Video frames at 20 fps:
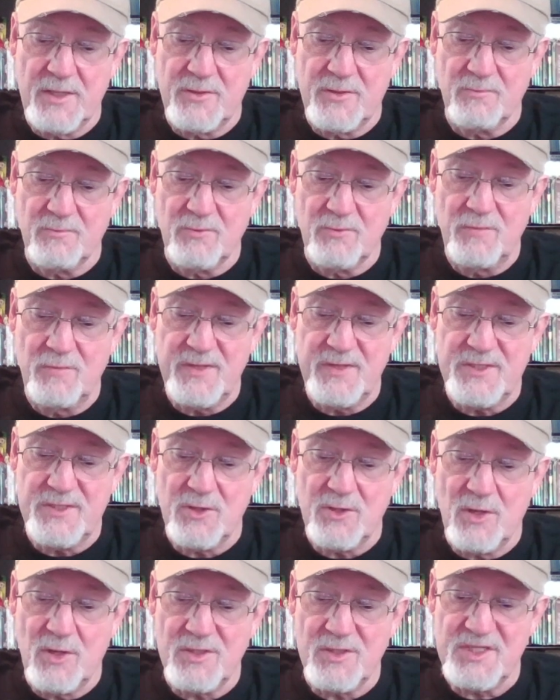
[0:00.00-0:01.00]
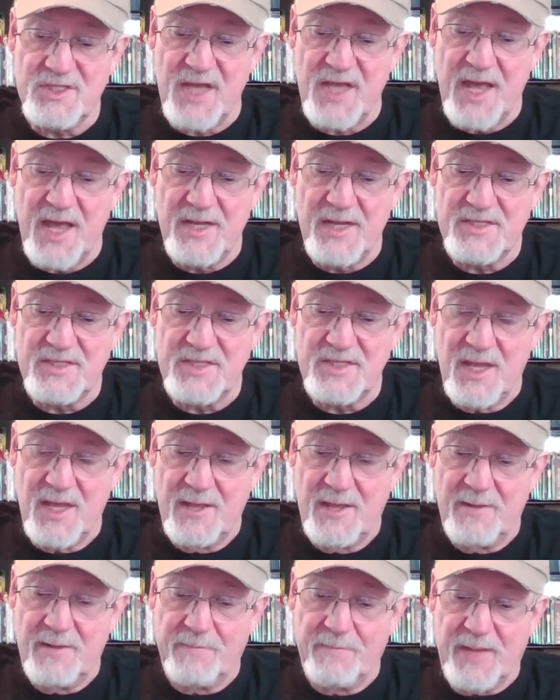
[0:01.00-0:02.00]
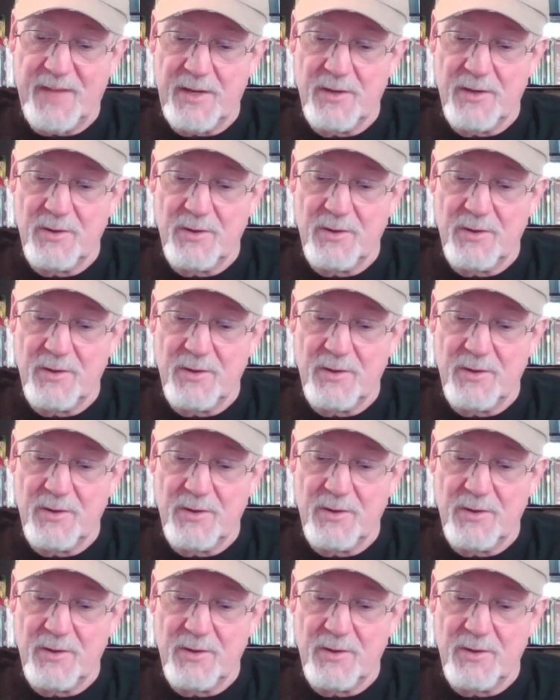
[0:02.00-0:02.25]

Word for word: to movie star status and